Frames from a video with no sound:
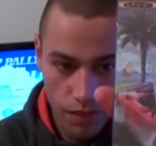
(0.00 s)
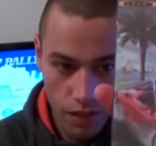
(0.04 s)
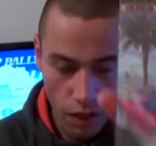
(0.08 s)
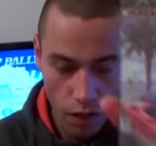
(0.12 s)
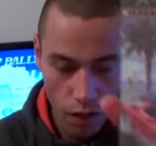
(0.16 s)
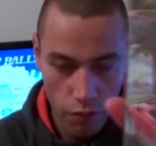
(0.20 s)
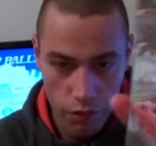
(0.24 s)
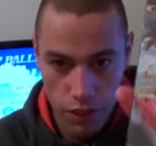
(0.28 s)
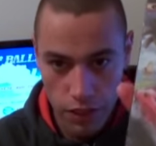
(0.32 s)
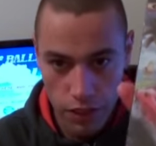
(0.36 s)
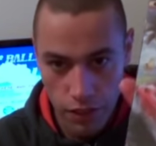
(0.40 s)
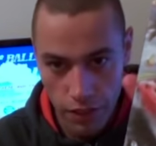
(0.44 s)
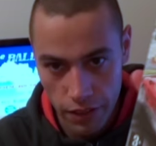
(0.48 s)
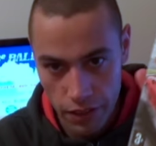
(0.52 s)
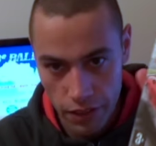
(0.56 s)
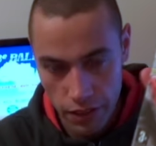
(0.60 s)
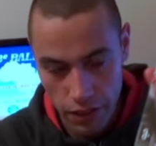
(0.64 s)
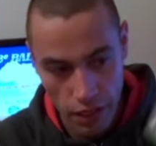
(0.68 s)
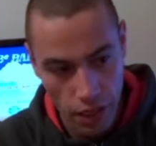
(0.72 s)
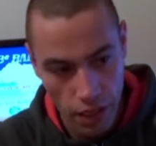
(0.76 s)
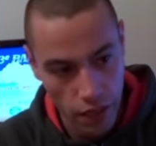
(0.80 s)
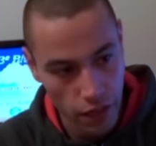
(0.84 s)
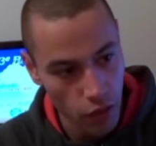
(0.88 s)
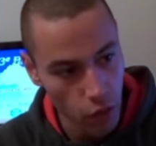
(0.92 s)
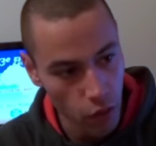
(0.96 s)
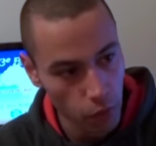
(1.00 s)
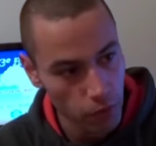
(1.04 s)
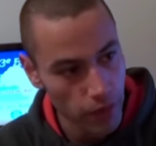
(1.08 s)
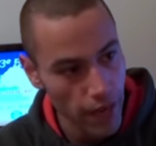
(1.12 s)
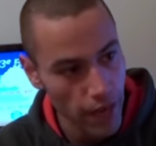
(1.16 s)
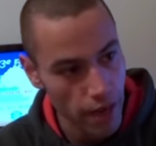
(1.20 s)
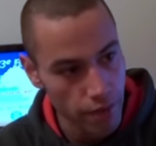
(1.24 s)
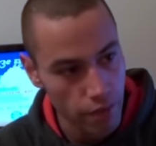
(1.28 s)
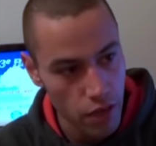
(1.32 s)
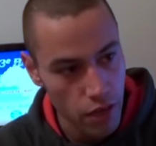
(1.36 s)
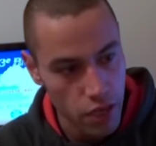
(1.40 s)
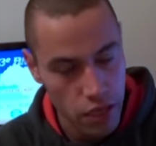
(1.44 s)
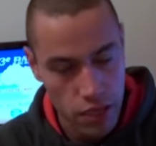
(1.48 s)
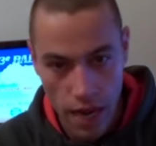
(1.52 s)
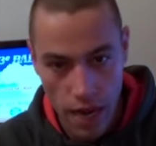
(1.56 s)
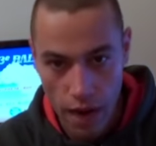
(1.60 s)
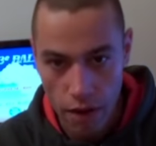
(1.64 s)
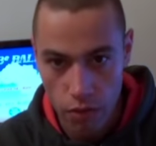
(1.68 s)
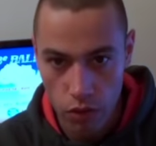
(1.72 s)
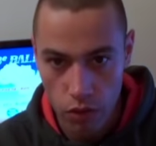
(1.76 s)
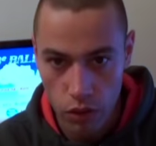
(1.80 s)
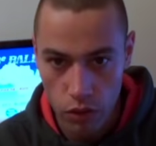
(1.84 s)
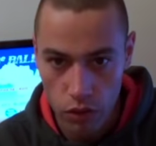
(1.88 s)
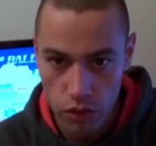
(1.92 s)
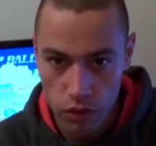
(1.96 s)
Obviously, there's an updated version,
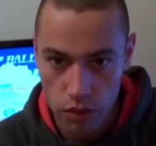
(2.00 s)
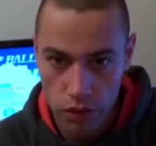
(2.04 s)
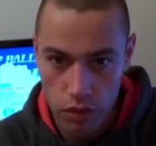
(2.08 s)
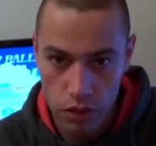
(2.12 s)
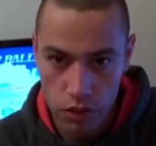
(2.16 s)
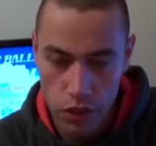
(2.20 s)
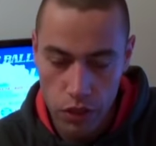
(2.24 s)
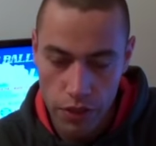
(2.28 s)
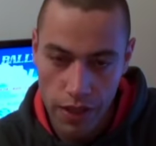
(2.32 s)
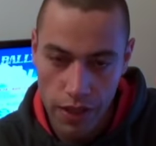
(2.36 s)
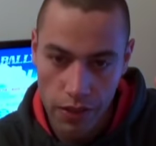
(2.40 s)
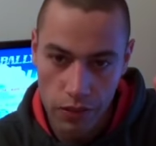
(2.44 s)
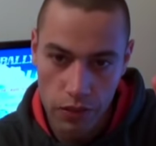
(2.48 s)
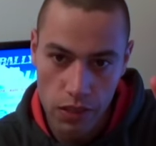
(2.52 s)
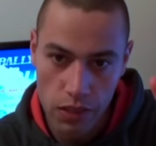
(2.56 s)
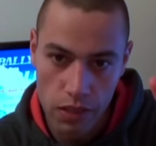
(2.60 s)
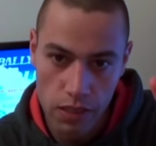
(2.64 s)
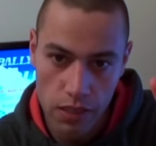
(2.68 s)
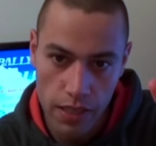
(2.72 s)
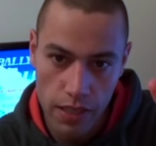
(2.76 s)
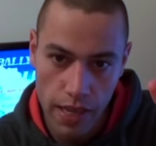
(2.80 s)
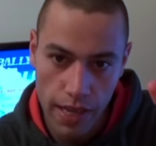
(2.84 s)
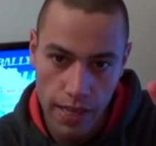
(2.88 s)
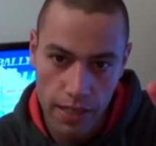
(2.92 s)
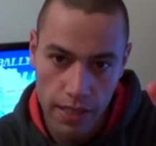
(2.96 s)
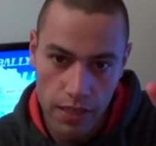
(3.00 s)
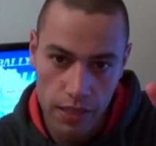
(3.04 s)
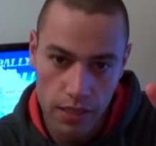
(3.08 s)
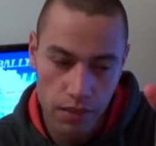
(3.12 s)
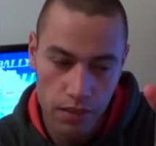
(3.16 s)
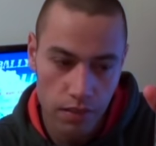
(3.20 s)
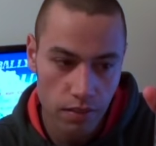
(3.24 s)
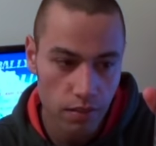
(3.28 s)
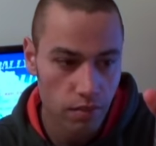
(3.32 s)
Outrun 2006.